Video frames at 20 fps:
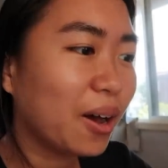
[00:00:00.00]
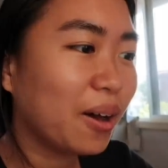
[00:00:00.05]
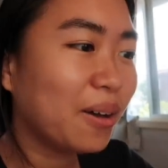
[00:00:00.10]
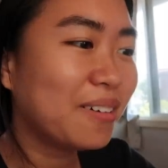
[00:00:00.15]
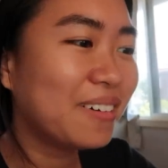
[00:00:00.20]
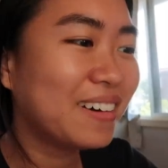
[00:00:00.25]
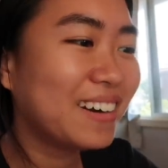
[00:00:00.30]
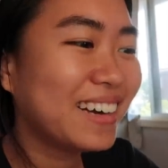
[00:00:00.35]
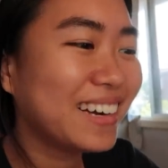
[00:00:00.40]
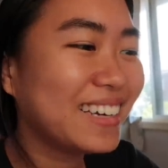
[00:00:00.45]

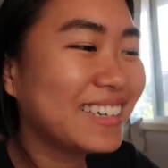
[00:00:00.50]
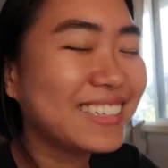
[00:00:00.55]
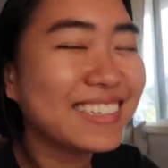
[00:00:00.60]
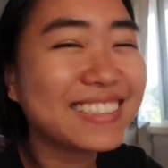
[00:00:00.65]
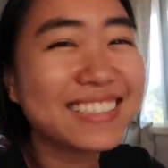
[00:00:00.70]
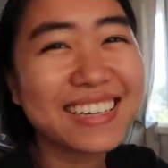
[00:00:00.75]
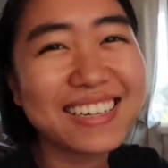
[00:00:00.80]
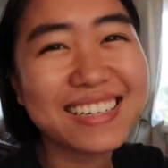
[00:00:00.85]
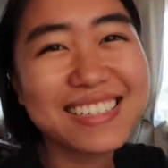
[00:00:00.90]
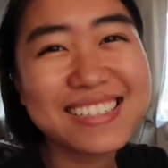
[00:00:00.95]
Oh, I
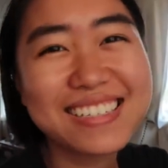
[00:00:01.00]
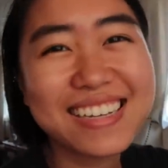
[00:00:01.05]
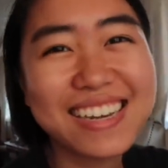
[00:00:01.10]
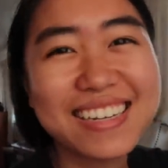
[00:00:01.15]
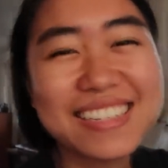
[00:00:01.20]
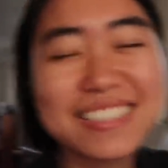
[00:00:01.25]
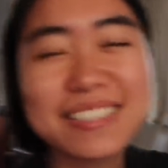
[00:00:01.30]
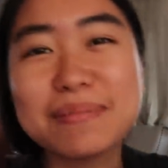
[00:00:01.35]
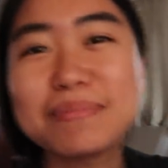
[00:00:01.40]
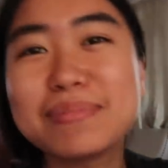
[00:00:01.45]
did get a
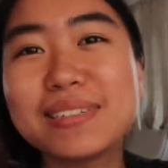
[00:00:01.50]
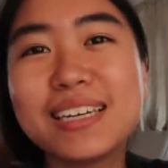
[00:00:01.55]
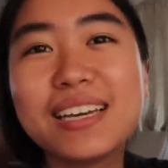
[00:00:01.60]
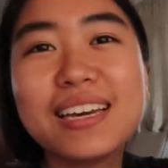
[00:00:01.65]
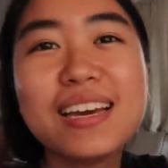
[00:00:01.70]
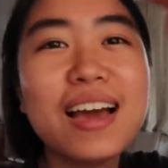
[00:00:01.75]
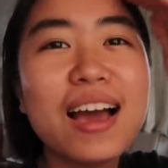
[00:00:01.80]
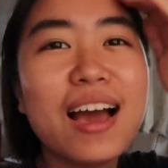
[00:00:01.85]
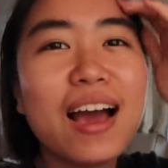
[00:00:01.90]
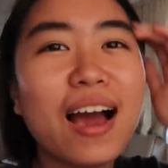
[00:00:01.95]
status update.